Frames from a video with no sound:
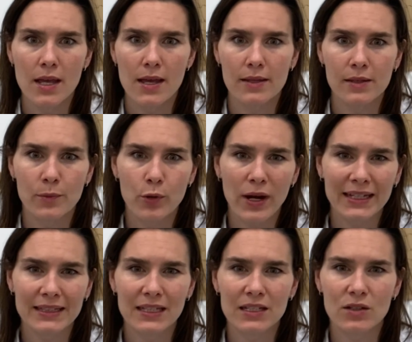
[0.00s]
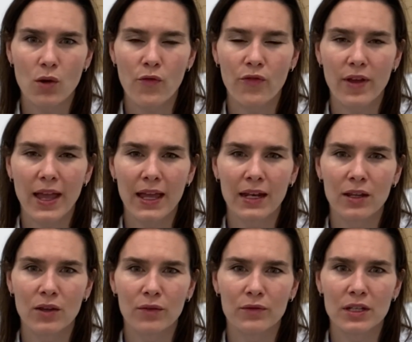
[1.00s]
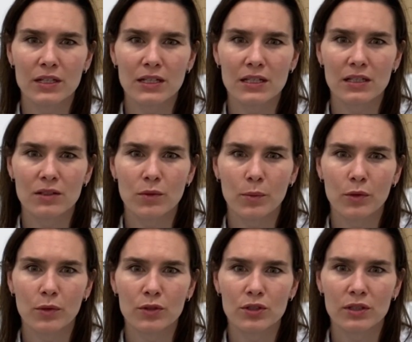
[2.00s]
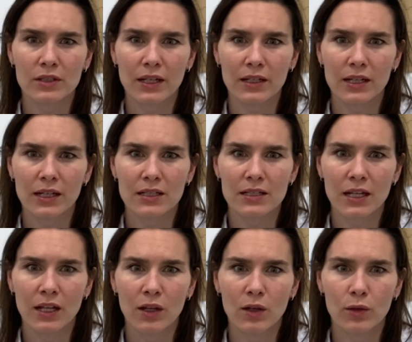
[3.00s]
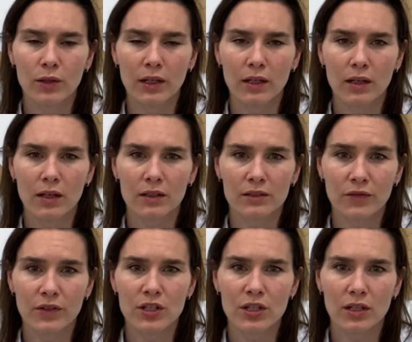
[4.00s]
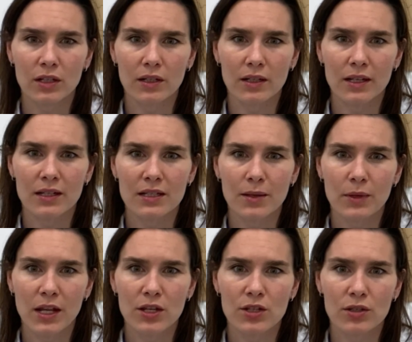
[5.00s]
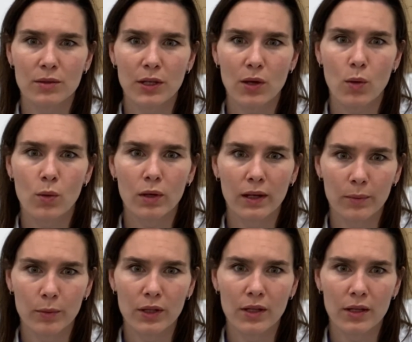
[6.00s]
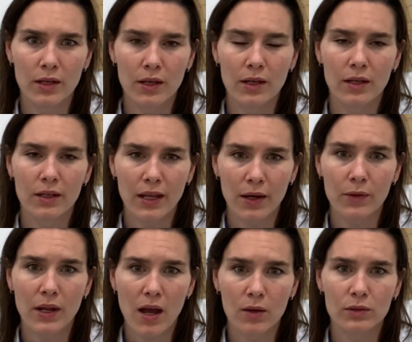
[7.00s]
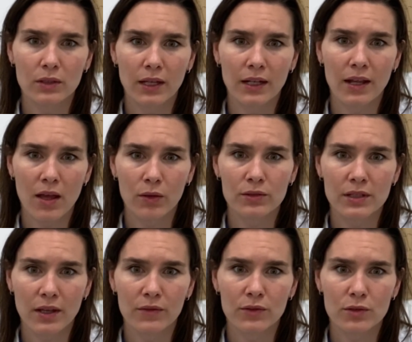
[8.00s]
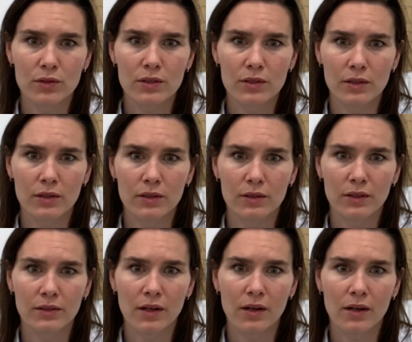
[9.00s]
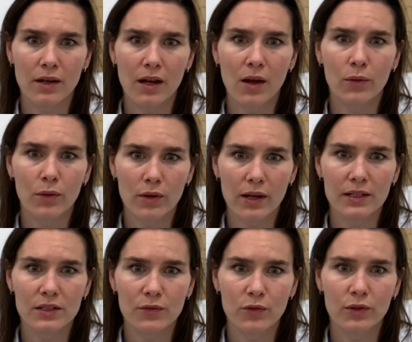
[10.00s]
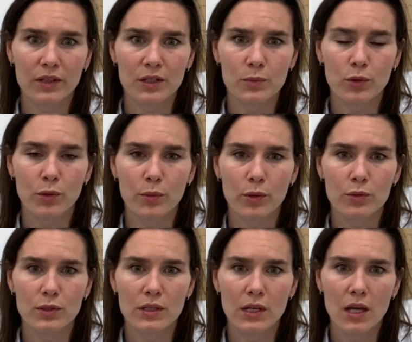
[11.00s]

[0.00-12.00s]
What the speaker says: The practice of any of the assisted reproduction techniques, including artificial insemination, may only be carried out in health centers that are authorized for this purpose.